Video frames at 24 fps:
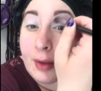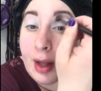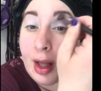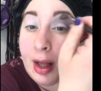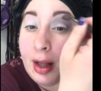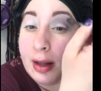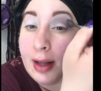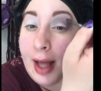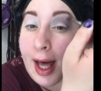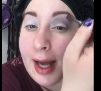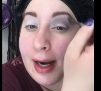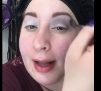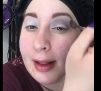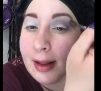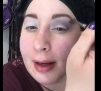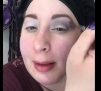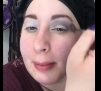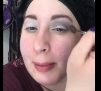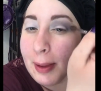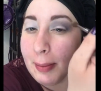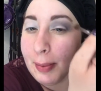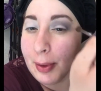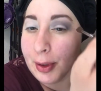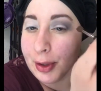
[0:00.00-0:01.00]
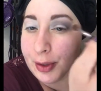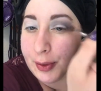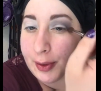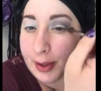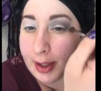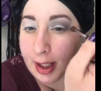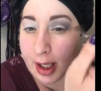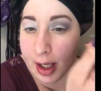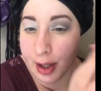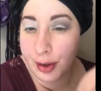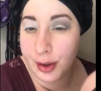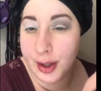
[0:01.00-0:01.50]
A lot of people are doing
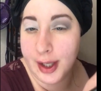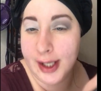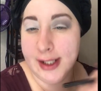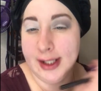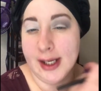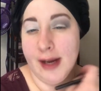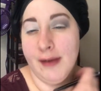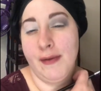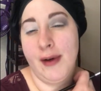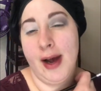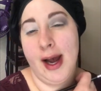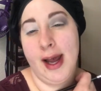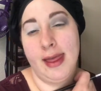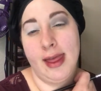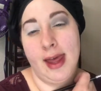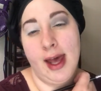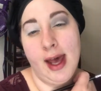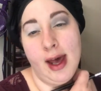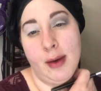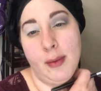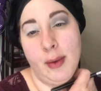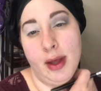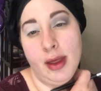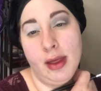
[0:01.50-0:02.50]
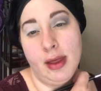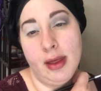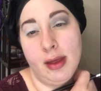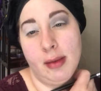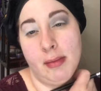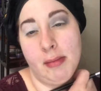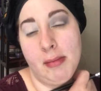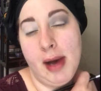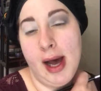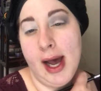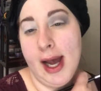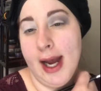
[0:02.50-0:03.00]
the cut crease. I find that with
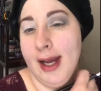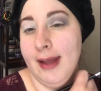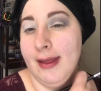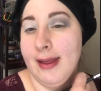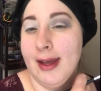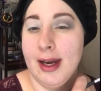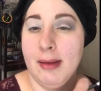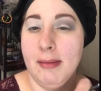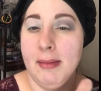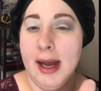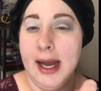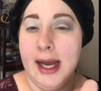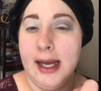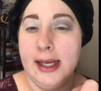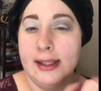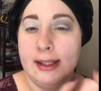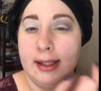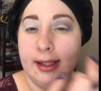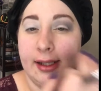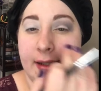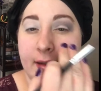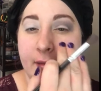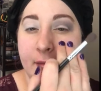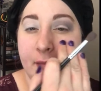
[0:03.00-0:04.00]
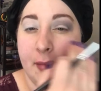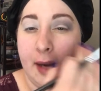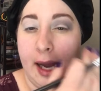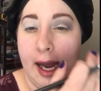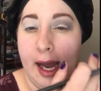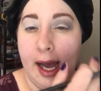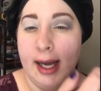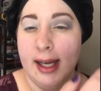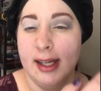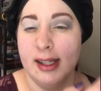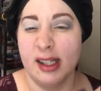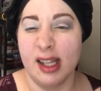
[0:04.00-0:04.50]
mine that it makes my
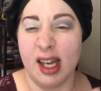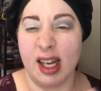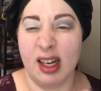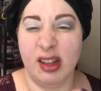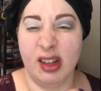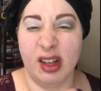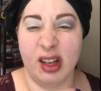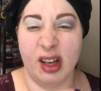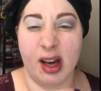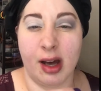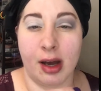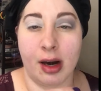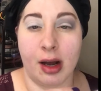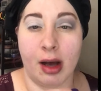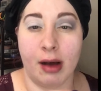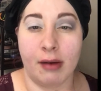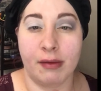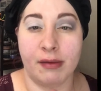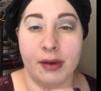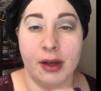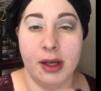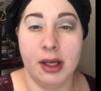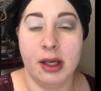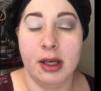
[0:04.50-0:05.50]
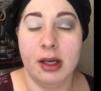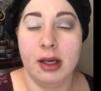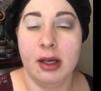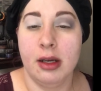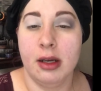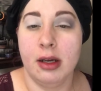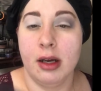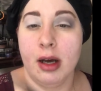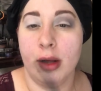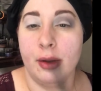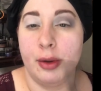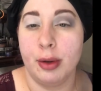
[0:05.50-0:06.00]
eyes kind of look cut off
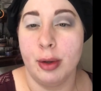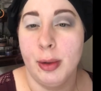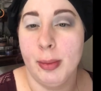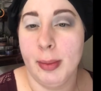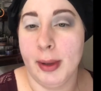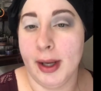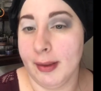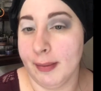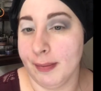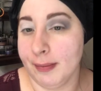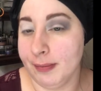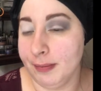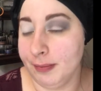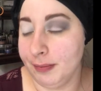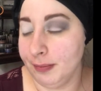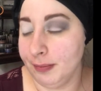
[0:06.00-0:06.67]
a little bit.